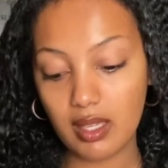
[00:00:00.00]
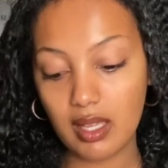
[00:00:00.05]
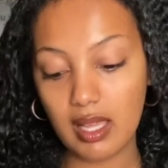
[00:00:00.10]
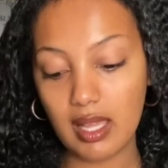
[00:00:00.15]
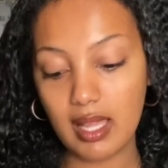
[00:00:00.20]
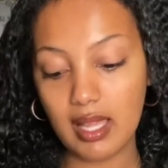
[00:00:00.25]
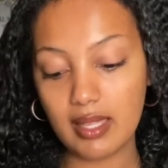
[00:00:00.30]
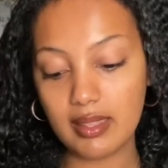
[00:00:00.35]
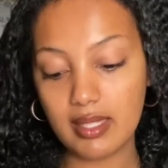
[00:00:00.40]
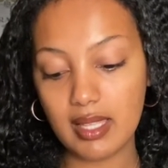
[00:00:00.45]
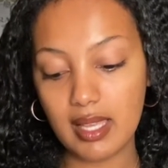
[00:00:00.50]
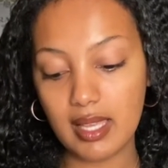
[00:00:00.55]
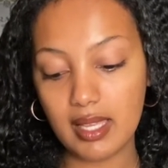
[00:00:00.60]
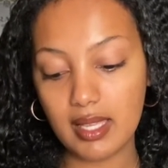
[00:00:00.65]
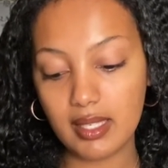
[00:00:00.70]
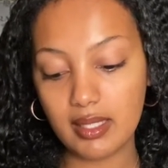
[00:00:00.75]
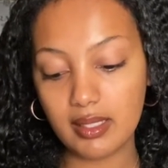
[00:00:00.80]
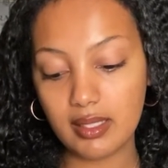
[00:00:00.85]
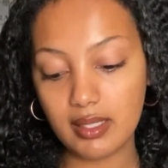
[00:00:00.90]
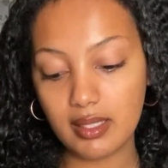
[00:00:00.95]
And
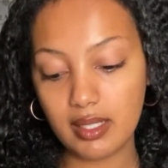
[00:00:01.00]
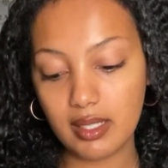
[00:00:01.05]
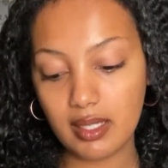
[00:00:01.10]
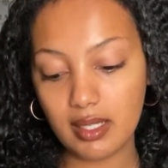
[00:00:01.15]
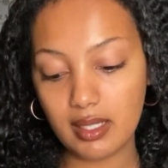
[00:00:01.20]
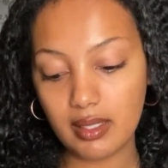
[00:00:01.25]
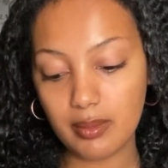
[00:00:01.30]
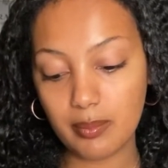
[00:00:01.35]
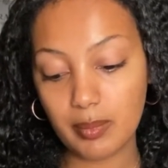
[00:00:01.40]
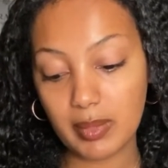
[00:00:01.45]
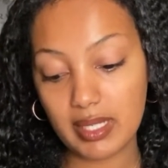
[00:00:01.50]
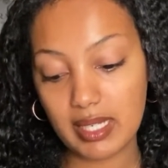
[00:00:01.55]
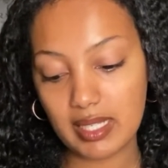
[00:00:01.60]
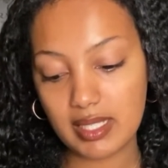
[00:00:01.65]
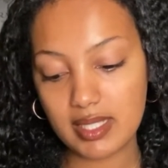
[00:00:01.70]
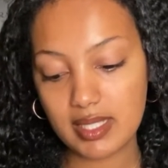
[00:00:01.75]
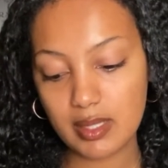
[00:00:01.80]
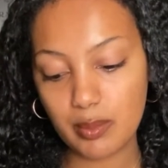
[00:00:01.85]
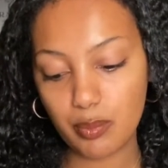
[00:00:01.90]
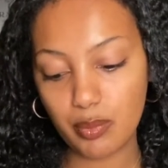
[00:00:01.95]
then my next
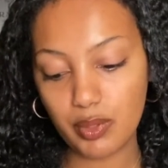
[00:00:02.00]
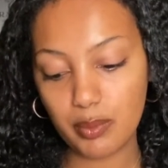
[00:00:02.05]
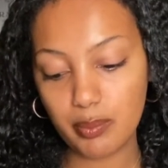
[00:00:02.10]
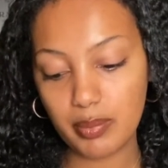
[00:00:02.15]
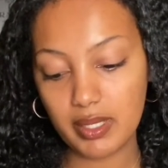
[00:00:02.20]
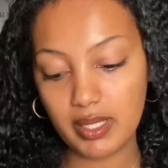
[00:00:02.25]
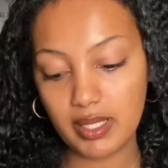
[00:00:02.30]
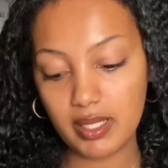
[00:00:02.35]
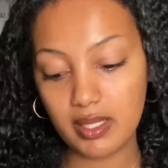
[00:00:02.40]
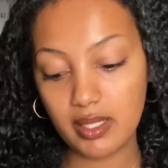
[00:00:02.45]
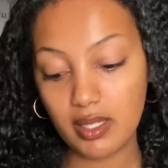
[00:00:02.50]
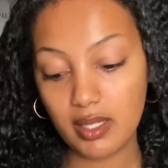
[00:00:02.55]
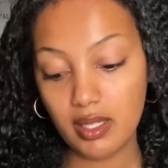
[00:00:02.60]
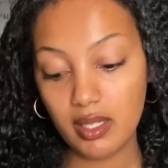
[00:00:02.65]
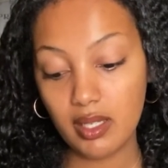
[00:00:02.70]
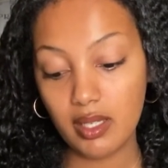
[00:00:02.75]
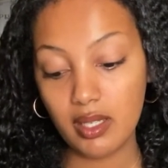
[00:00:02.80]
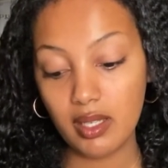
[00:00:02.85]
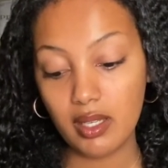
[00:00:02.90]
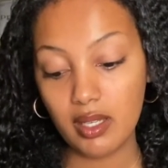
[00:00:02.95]
tip would be
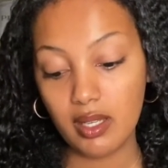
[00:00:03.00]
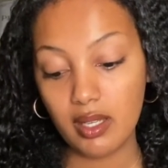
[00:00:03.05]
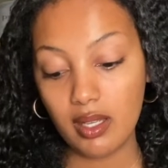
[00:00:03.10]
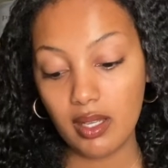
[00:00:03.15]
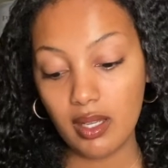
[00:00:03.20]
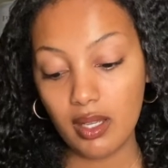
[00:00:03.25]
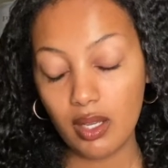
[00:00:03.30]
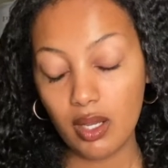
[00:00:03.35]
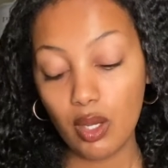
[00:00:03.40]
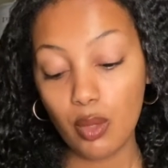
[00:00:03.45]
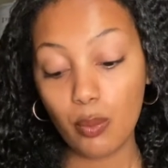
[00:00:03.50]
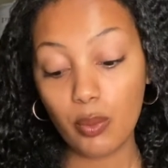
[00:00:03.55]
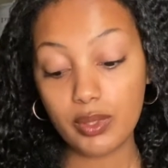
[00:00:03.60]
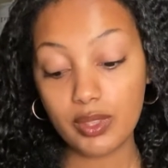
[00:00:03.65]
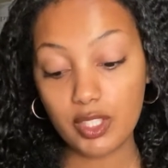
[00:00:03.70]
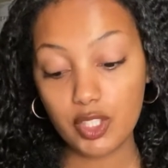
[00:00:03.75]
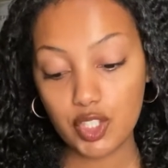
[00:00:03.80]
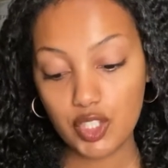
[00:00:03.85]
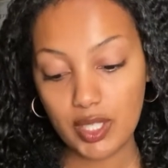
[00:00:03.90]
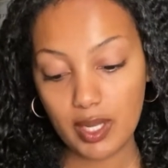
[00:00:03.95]
with the
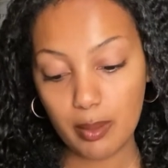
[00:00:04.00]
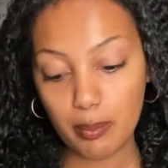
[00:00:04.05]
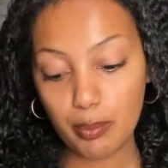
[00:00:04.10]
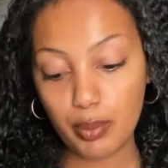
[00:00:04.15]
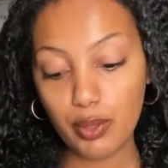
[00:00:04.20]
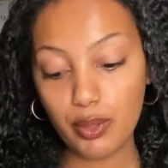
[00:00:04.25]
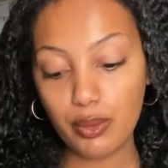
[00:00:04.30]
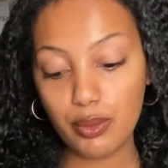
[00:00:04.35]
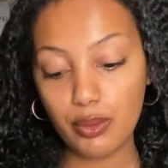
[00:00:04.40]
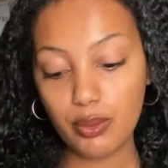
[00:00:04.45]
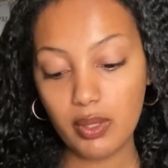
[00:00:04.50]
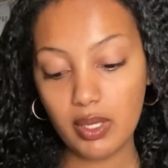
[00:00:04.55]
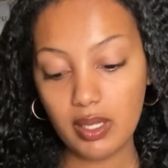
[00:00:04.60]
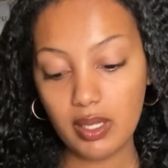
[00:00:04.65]
shampoo,